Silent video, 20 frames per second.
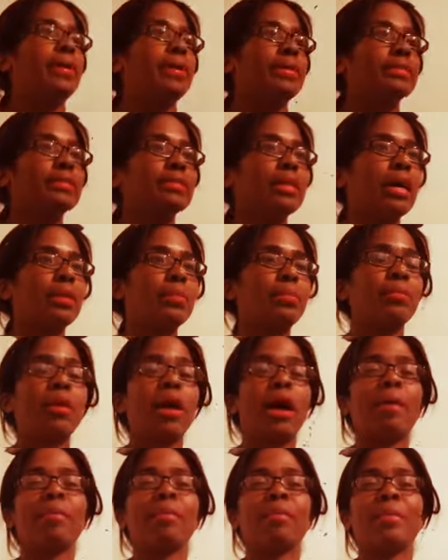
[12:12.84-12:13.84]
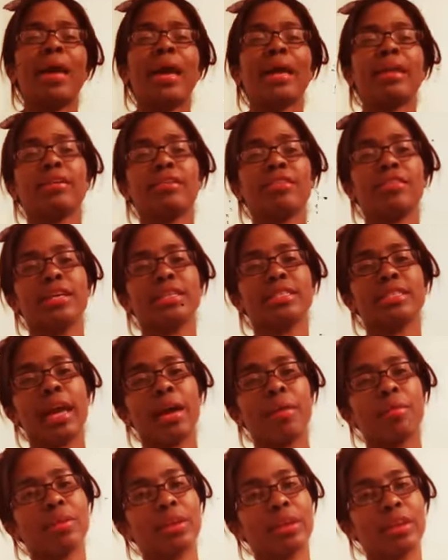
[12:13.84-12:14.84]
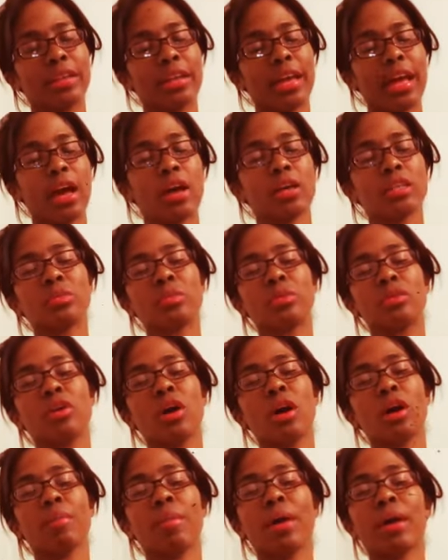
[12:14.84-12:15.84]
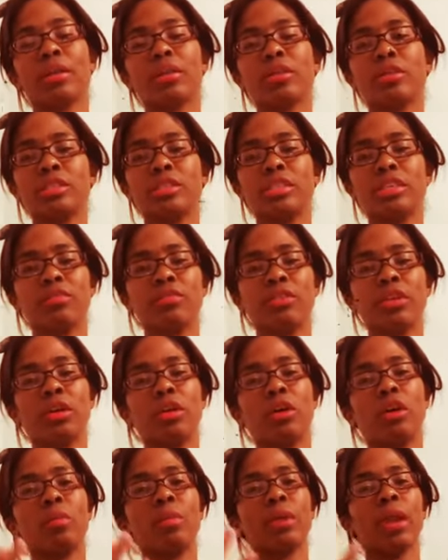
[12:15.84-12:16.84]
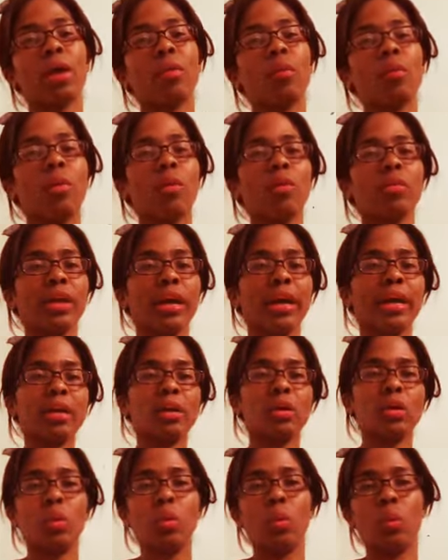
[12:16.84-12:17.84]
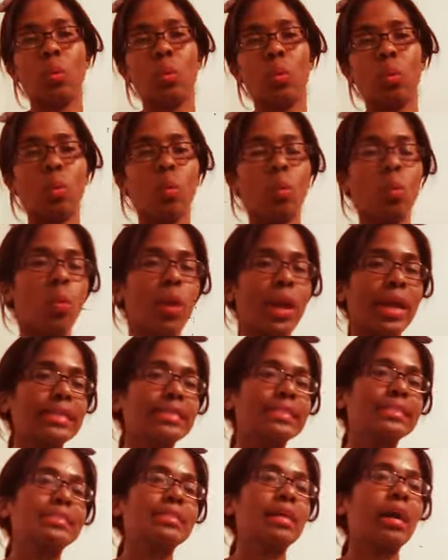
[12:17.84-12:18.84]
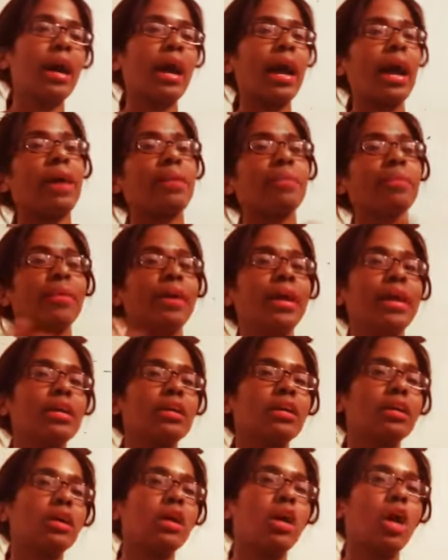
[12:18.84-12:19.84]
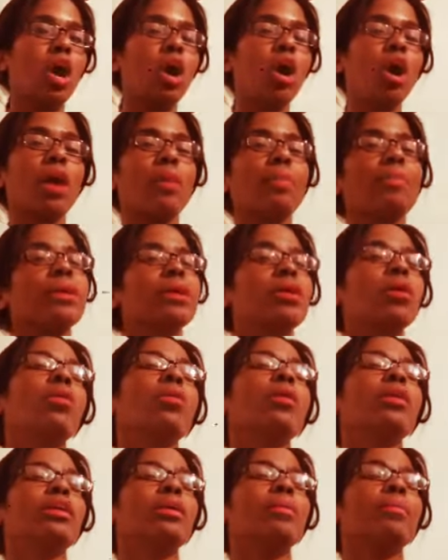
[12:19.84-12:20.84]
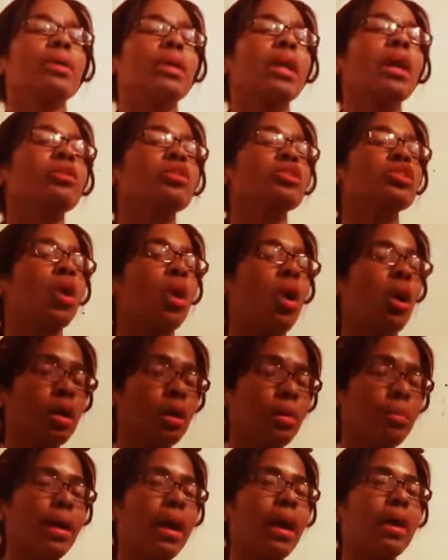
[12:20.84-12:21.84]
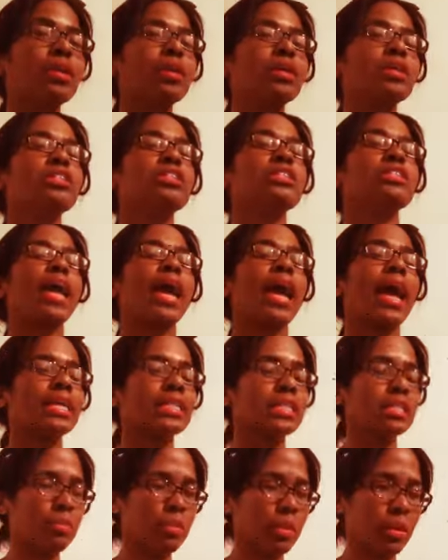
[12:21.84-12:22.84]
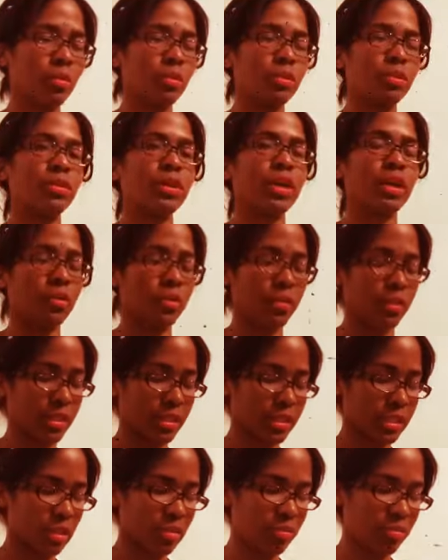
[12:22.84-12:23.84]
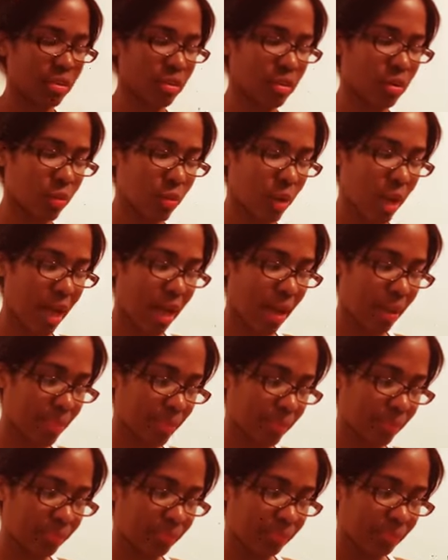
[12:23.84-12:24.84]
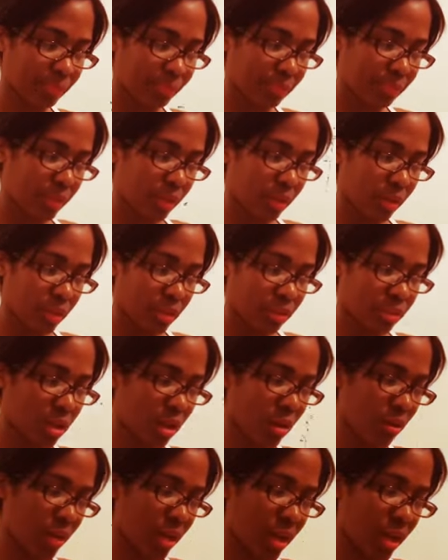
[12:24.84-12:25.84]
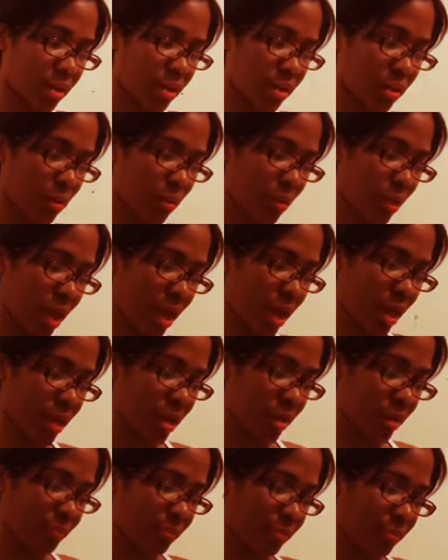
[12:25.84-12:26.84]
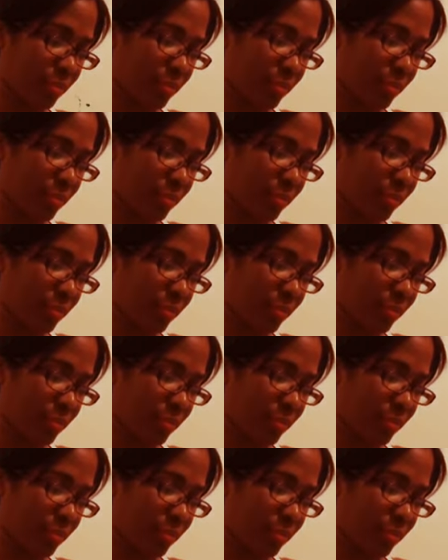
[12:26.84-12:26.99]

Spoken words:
There's a lot of problematic things happening in the house. We'll talk about it on TV Co, but I won't, like, waste time, like, harping on it, but I'll talk about it. Just ask me when you get on the TV Co app. So anyway,